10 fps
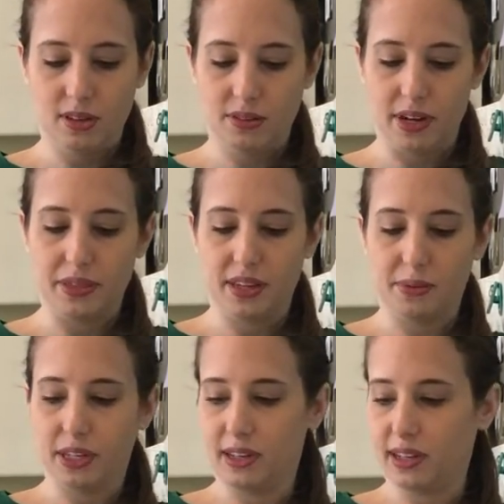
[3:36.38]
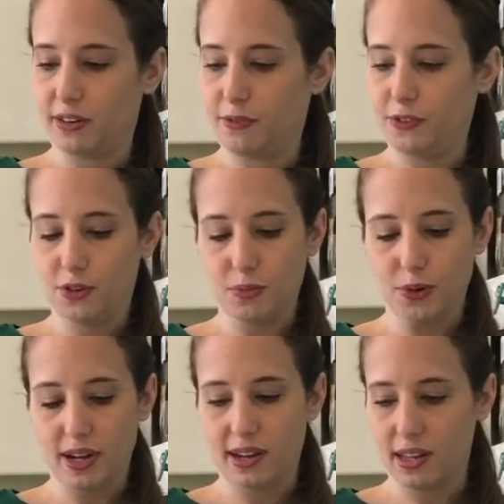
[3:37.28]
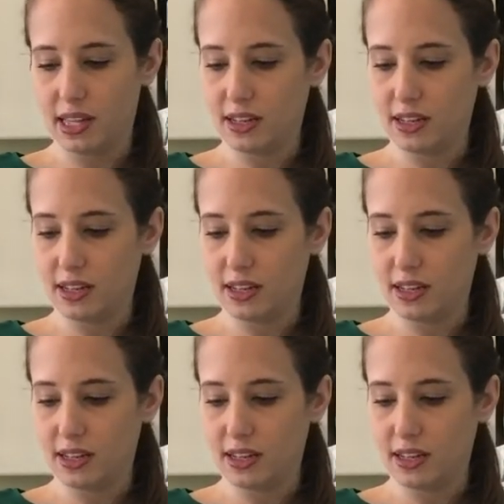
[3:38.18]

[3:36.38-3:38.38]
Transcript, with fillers: All right, I think we can get a few more out of